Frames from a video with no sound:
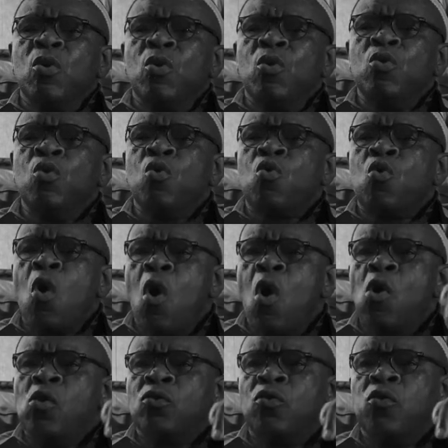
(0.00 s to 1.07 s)
You
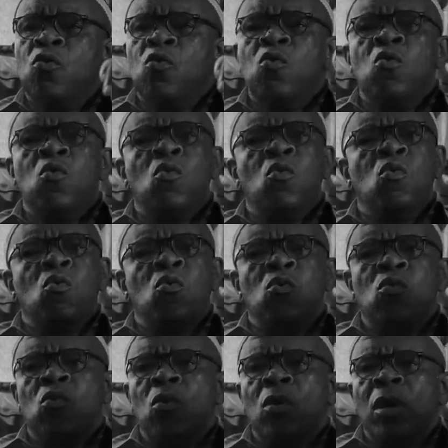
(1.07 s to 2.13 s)
go
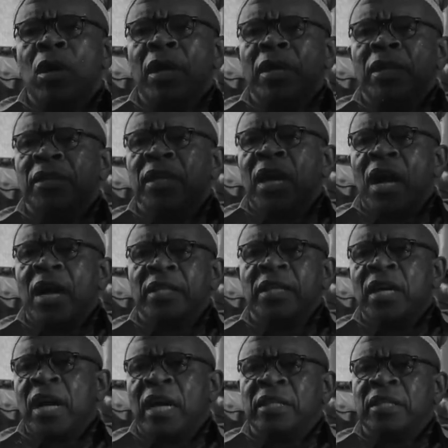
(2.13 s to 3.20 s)
to the other
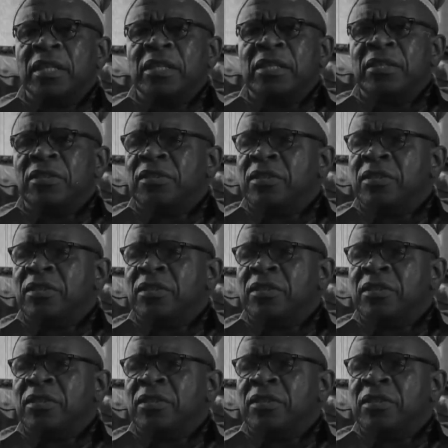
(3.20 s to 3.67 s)
countries,